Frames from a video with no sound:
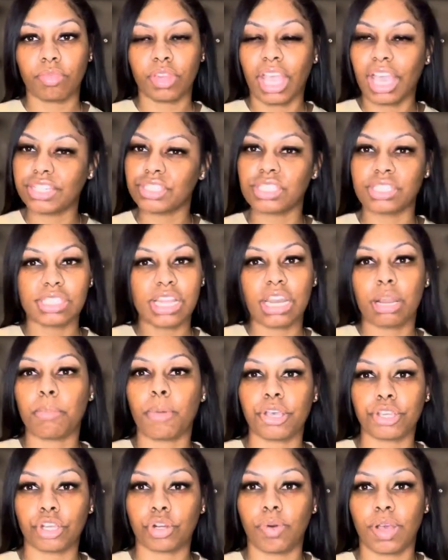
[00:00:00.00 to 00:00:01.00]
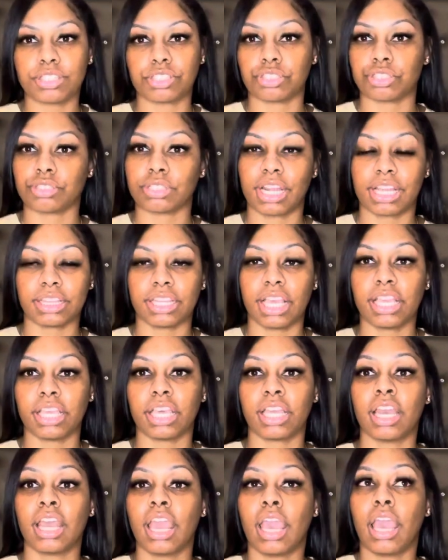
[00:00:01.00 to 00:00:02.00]
and just send them all your questions so that they
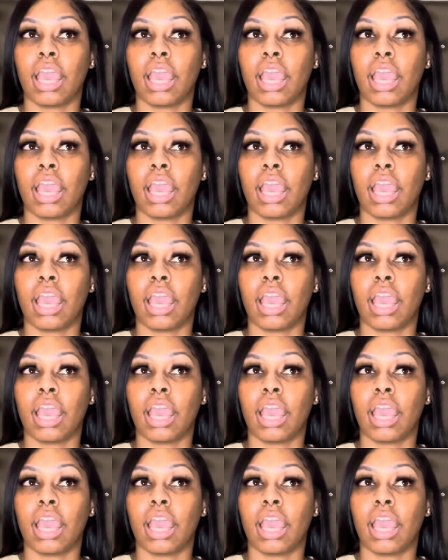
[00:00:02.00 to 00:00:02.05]
can,